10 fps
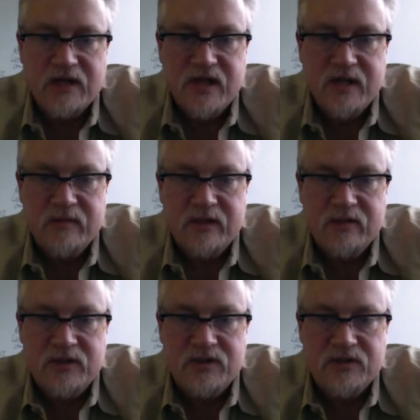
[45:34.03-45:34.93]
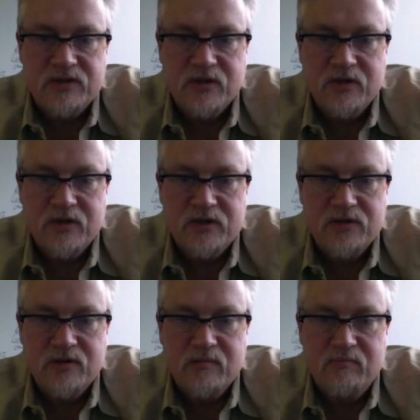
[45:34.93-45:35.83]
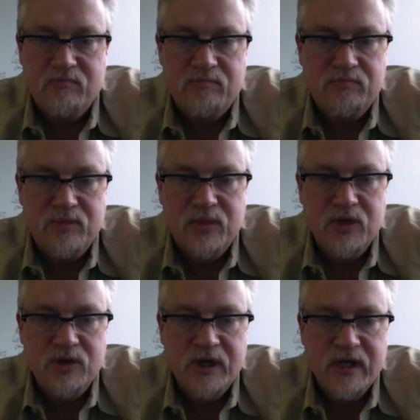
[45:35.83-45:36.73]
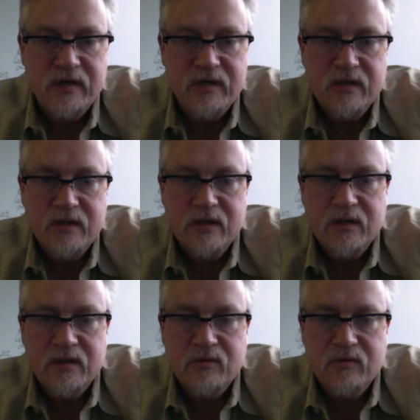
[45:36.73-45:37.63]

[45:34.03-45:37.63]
name and then we turn it to a Boolean when